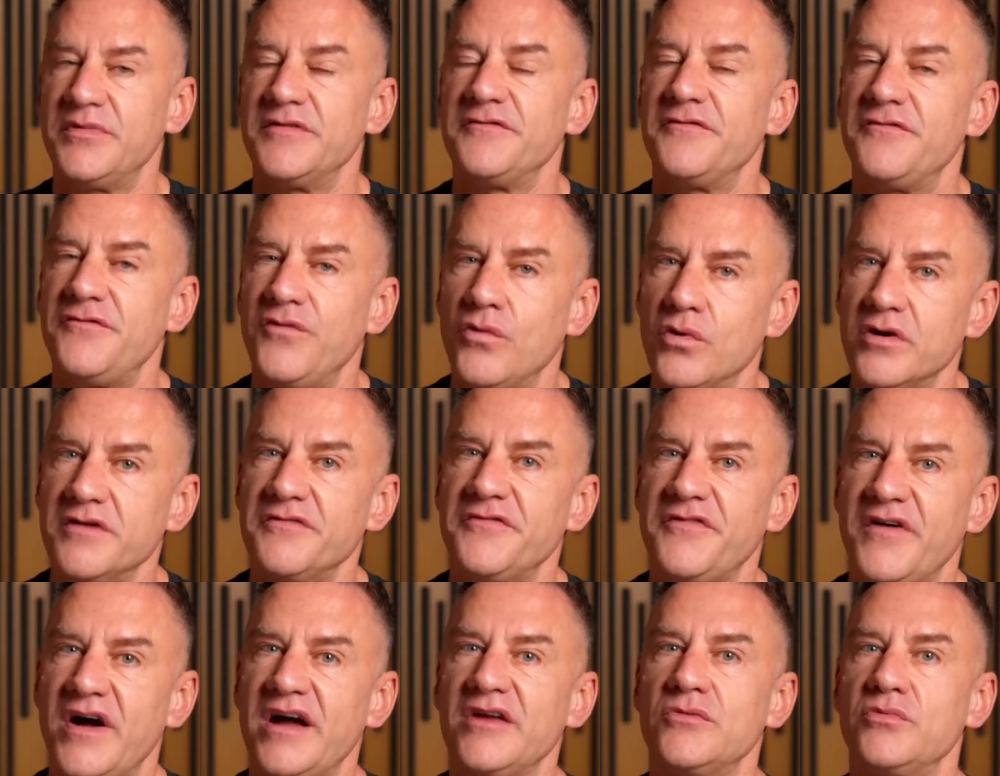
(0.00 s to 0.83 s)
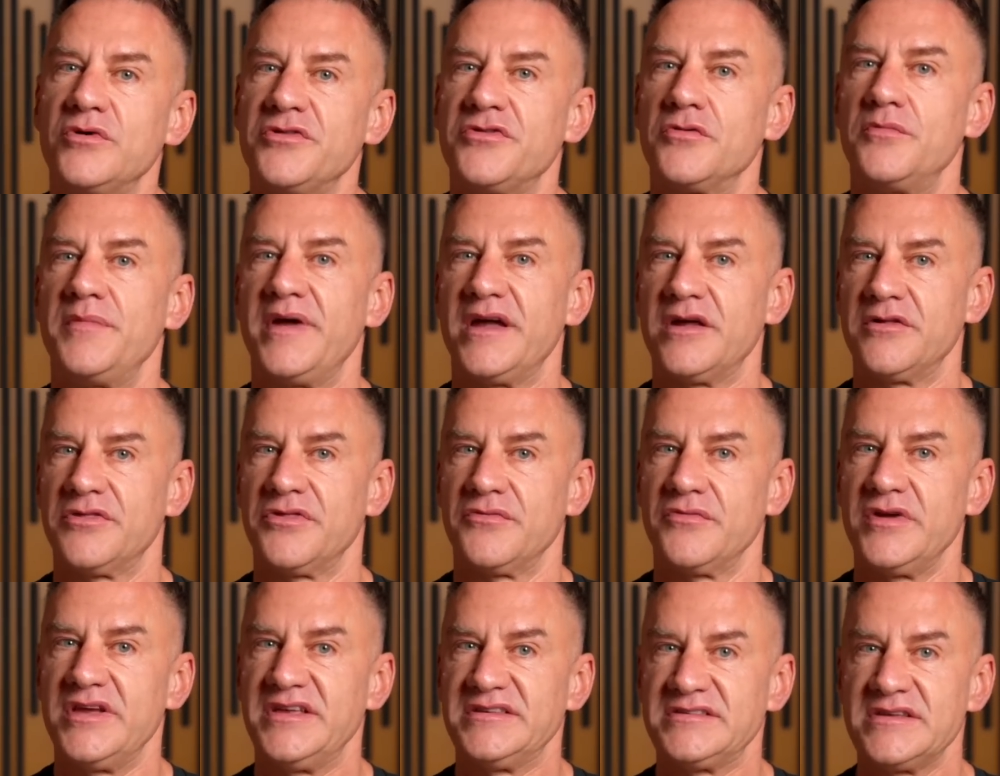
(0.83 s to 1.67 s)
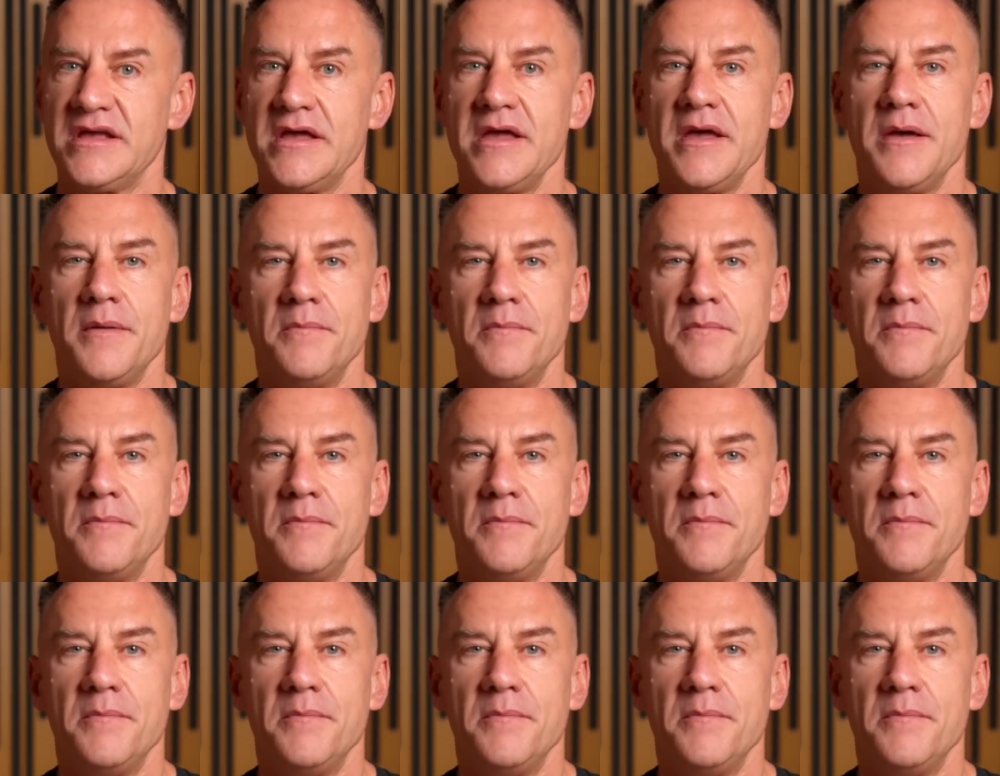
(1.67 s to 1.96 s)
but fortified with omega threes.